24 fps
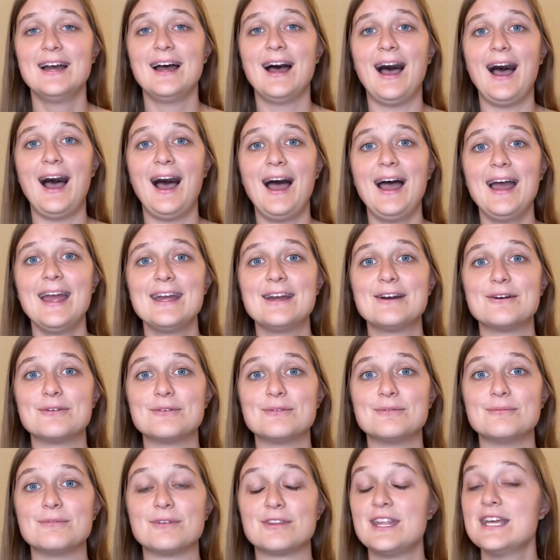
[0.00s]
I
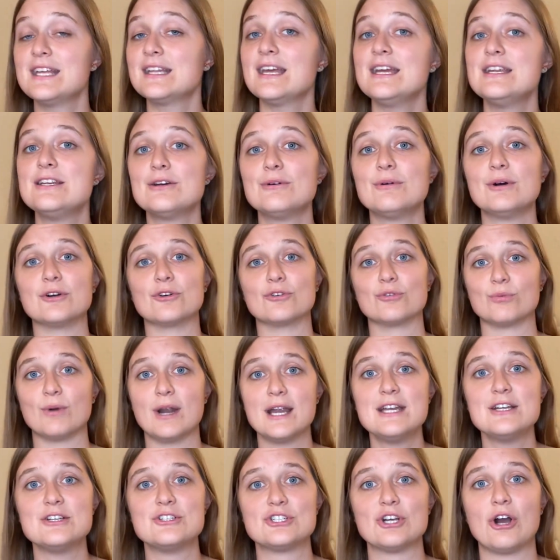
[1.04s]
think they do a
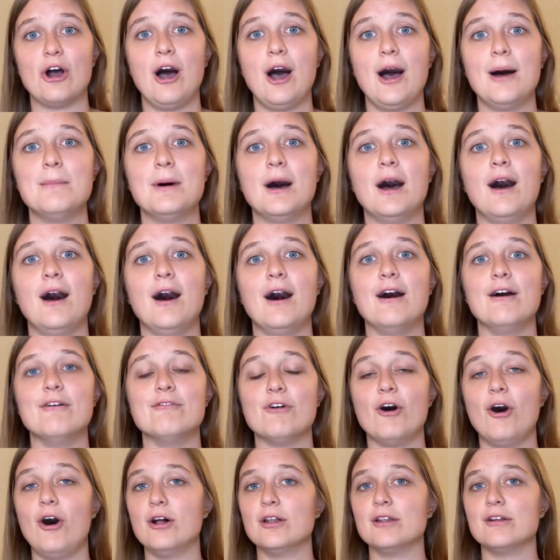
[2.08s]
great job of
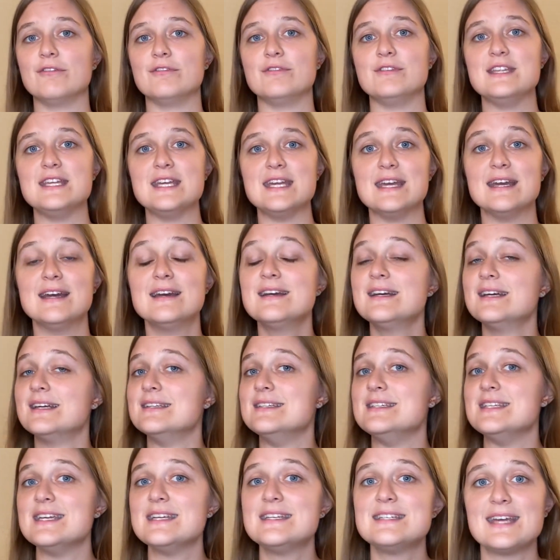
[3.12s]
all of the
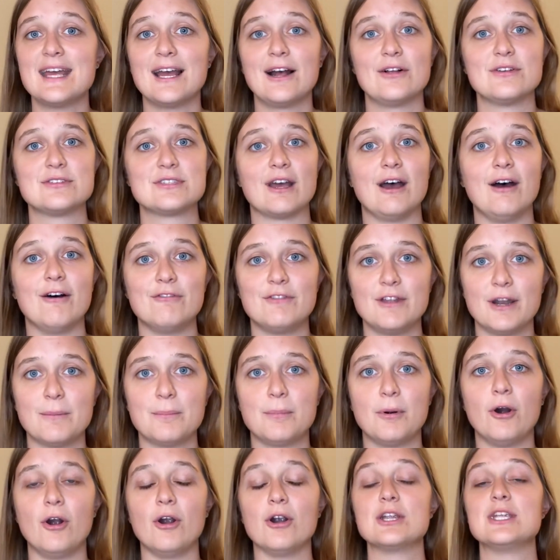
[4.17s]
details of their
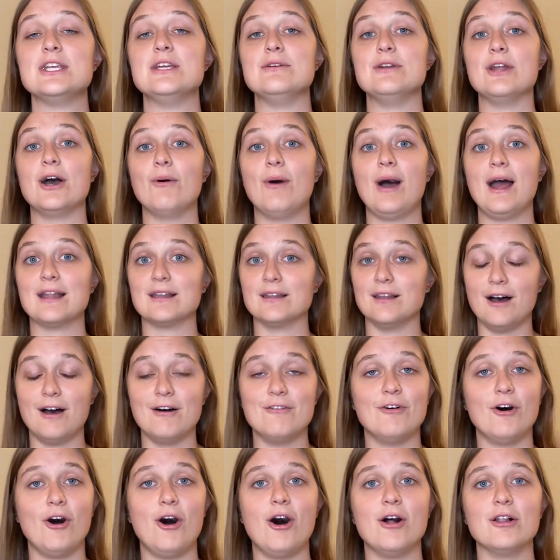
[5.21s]
park. You know, I
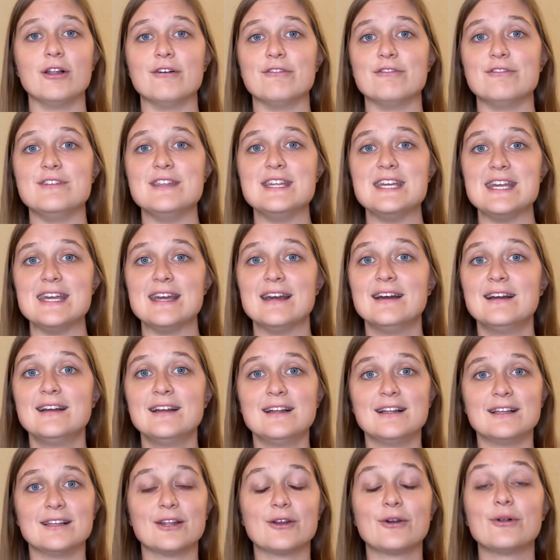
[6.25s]
love all of the
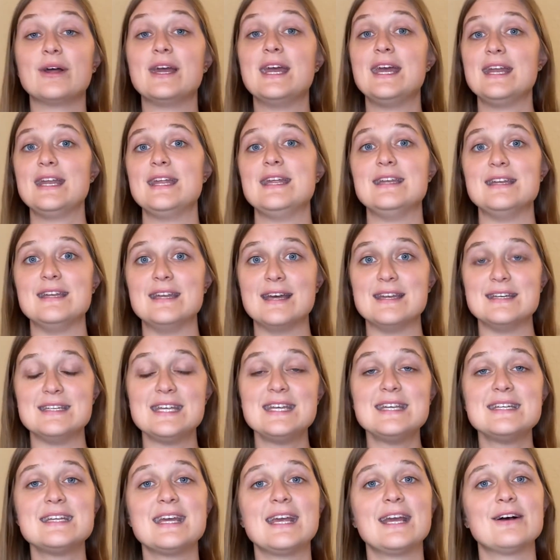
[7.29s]
little hidden
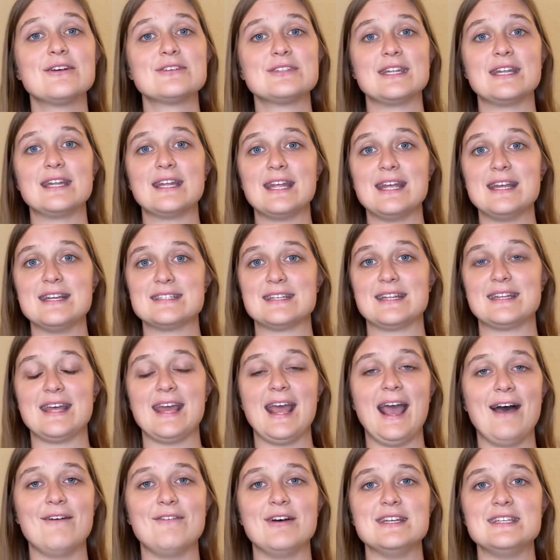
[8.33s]
details and things that they
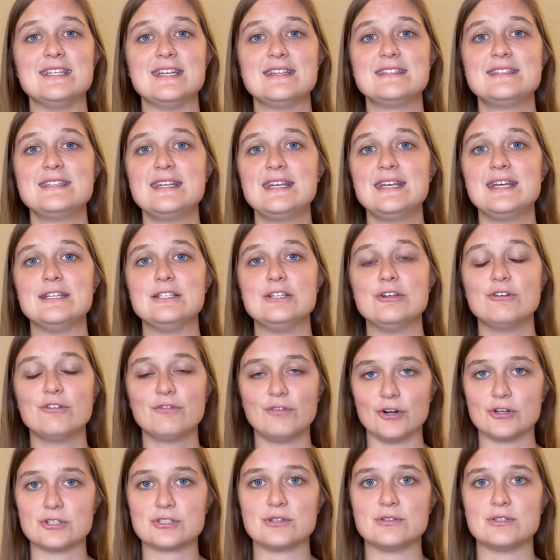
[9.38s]
have at Disney, and
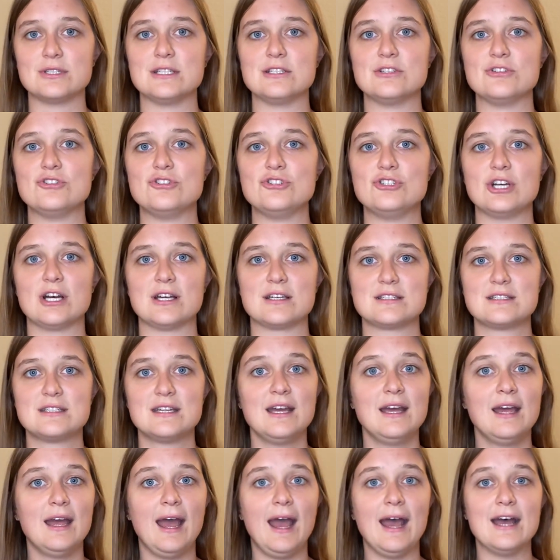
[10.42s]
Universal does just
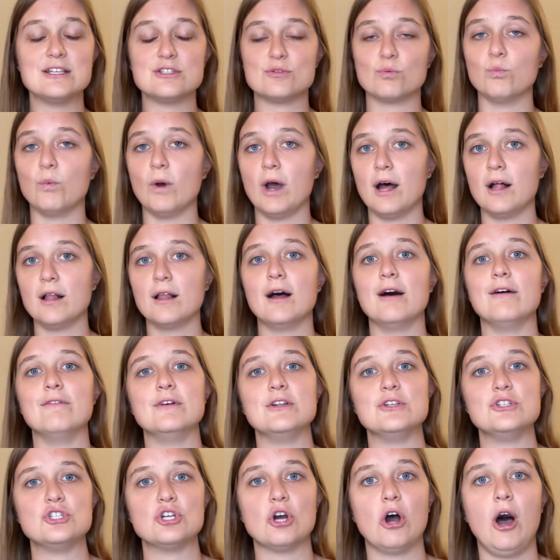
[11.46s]
as well of a
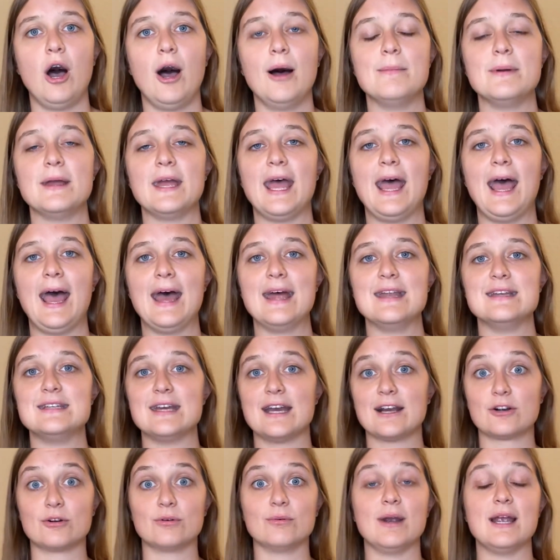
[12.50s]
job at
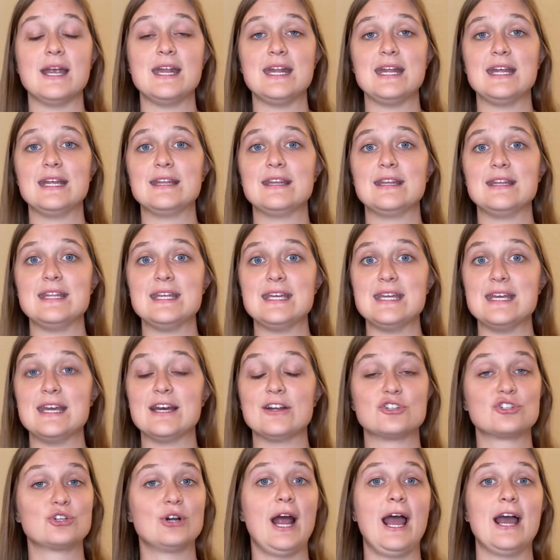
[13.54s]
decorating the
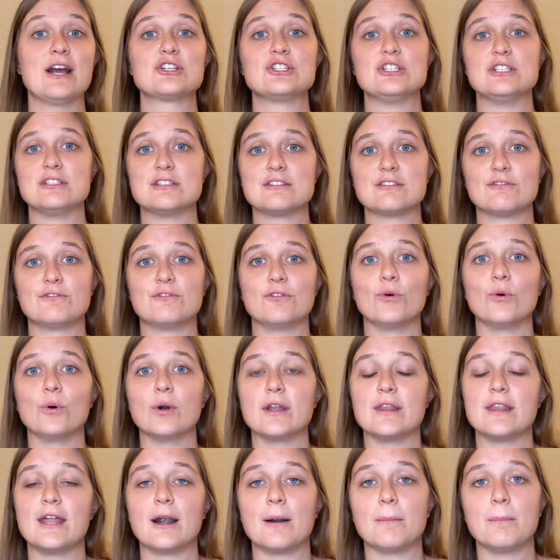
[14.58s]
attractions for
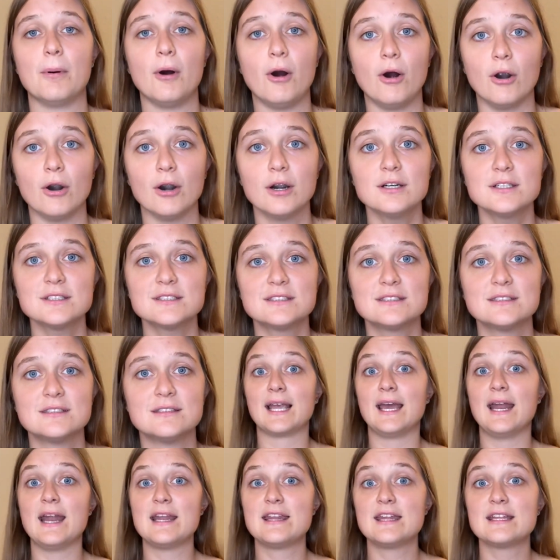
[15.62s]
their parks.
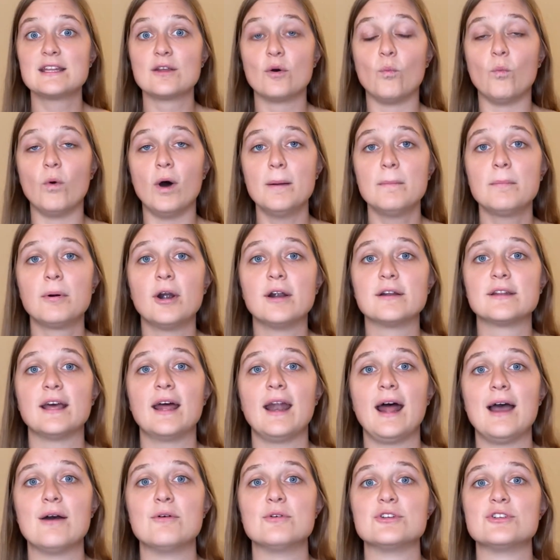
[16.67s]
And I think the one part that
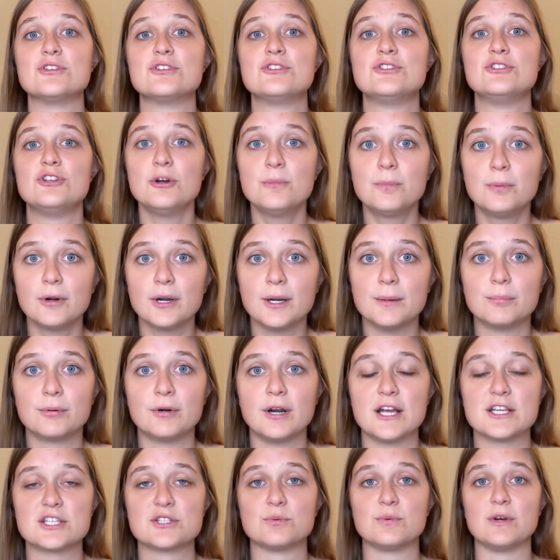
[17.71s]
I was super
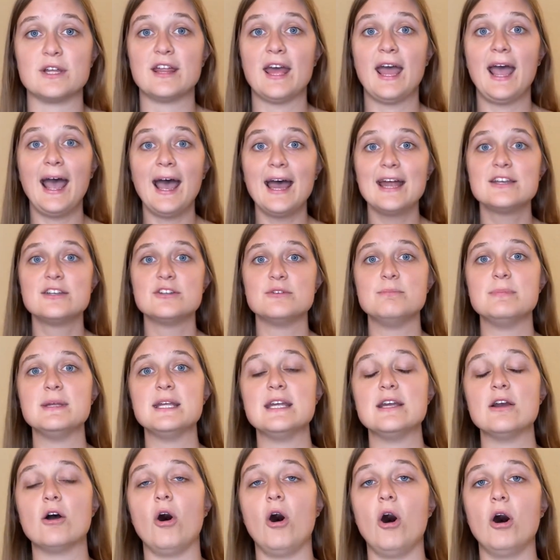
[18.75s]
impressed with had to
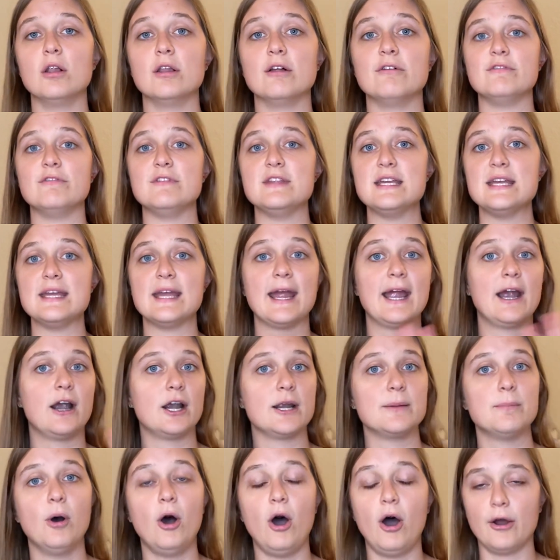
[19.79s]
be all the Harry
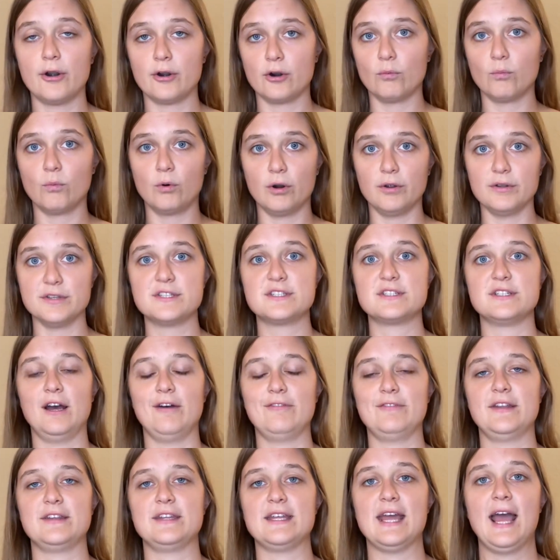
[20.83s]
Potter world stuff
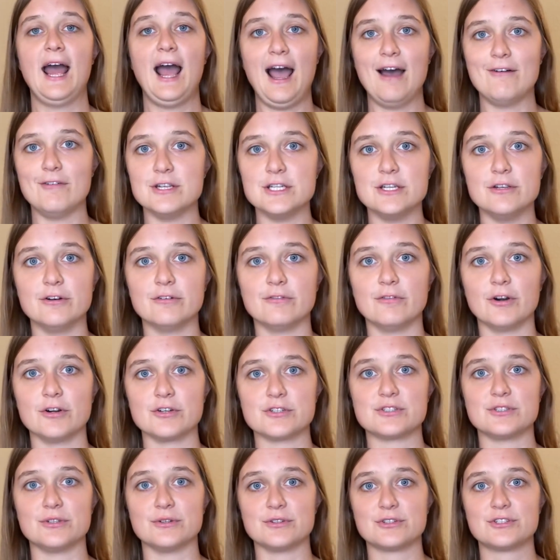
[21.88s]
that they have at
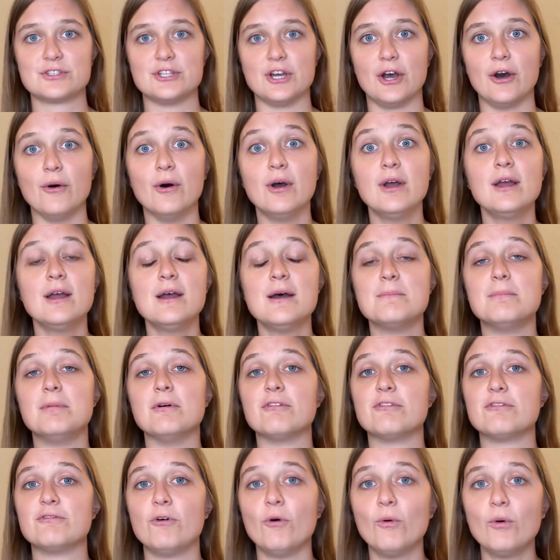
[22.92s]
Universal. So
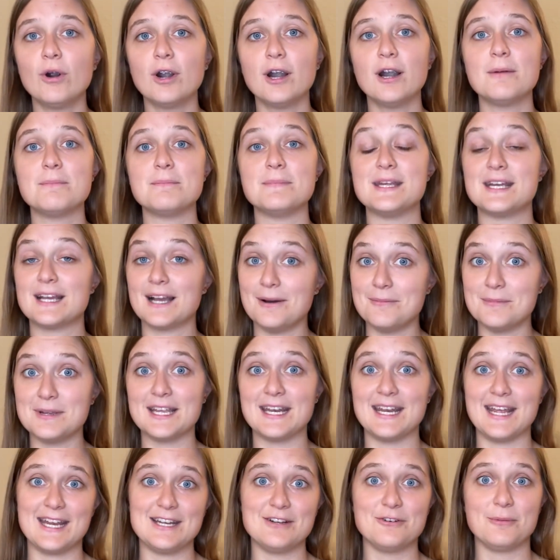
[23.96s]
before becoming an
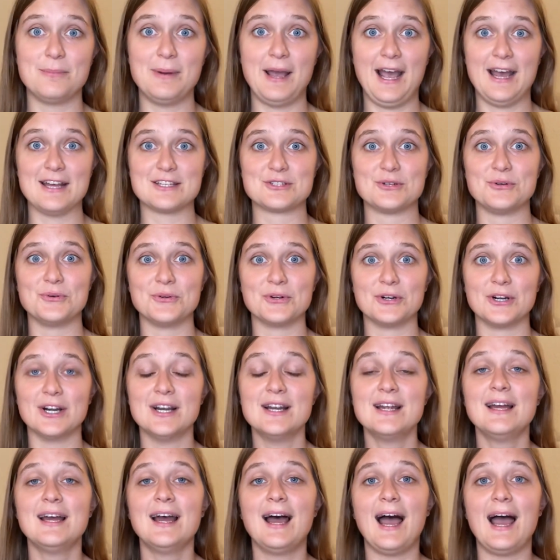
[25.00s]
annual pass holder,
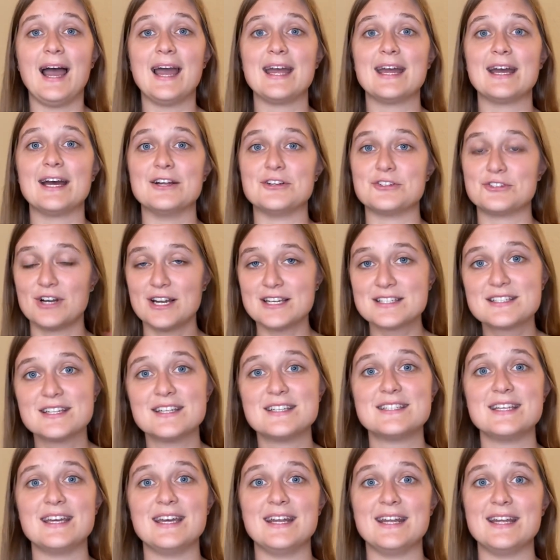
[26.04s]
I addressed
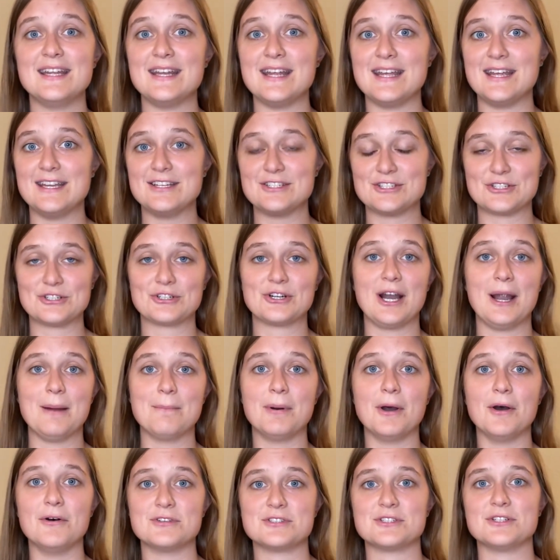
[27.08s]
this in an Instagram
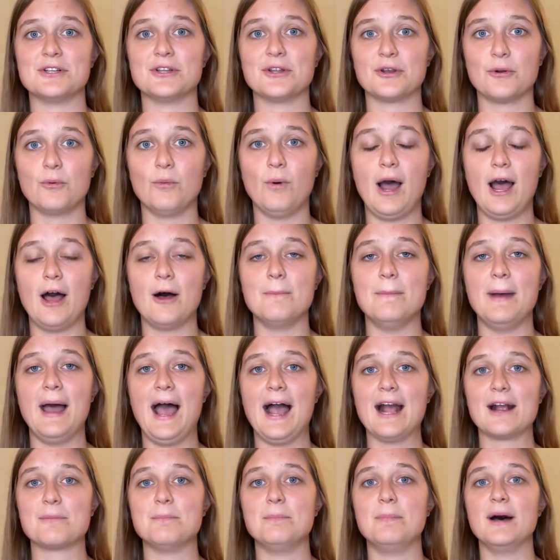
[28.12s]
post a little while
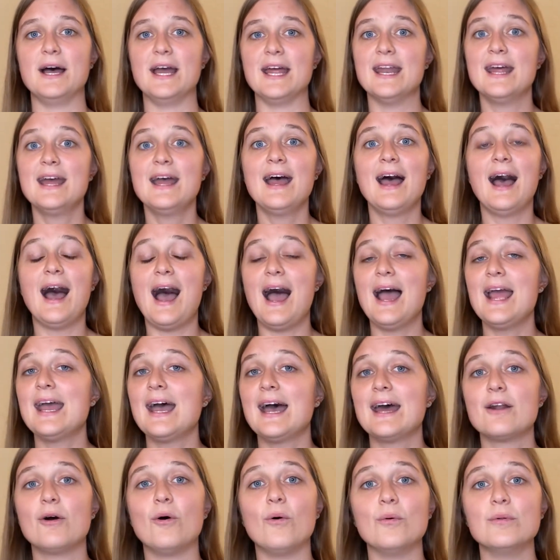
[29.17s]
back, but I
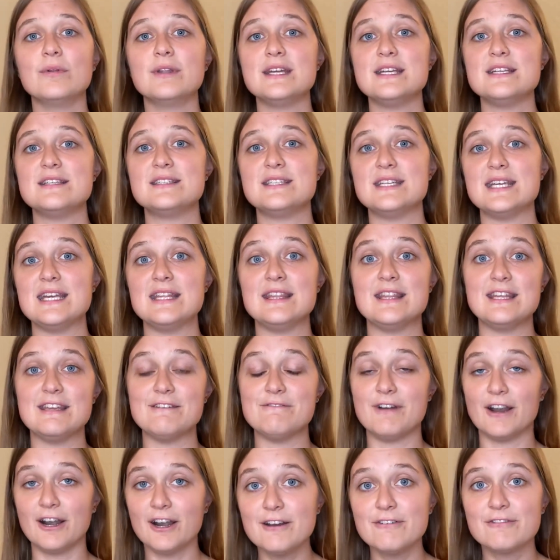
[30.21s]
had only seen the
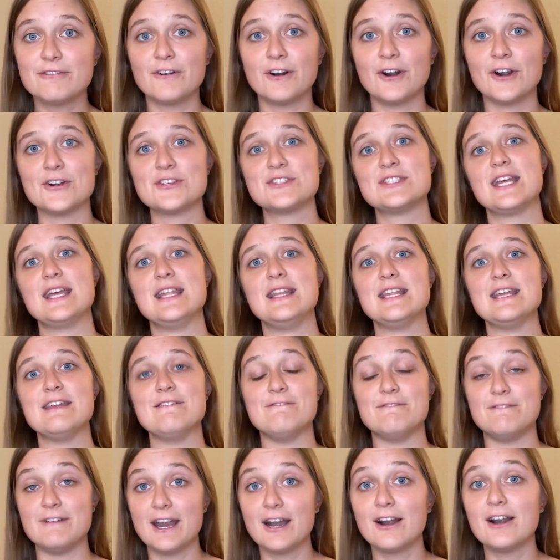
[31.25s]
very first and the
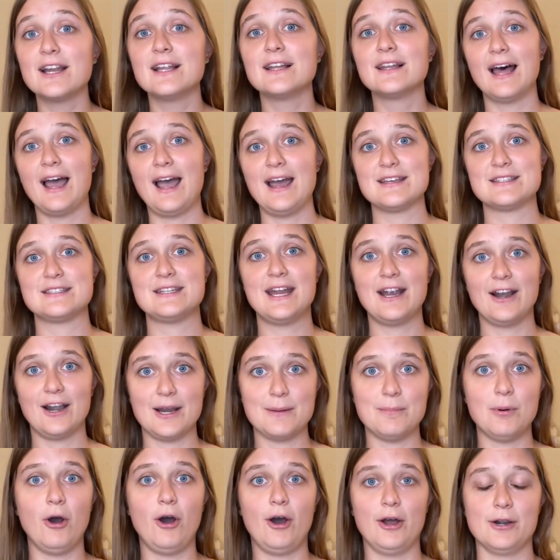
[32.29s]
very last Harry
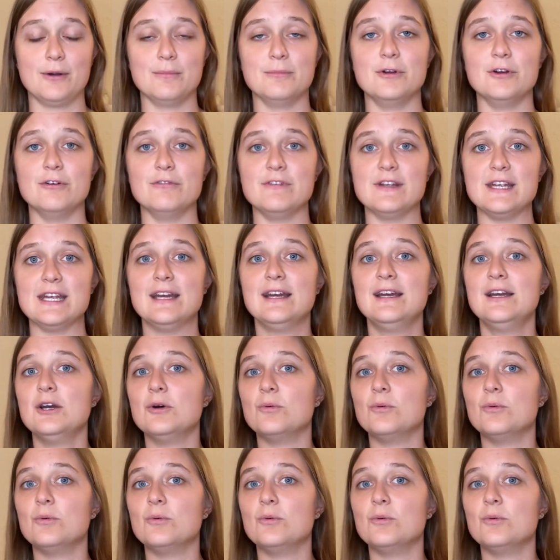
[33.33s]
Potter movie.